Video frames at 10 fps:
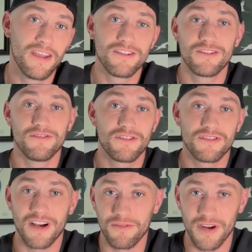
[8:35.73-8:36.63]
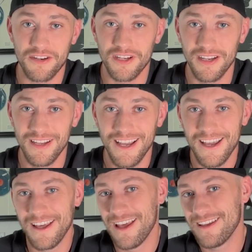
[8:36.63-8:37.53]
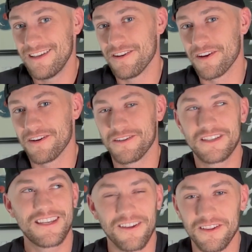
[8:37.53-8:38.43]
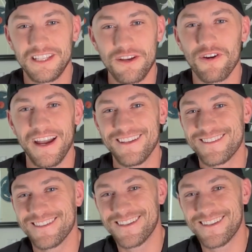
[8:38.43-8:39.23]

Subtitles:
as soon as you start rushing, your skill degrades.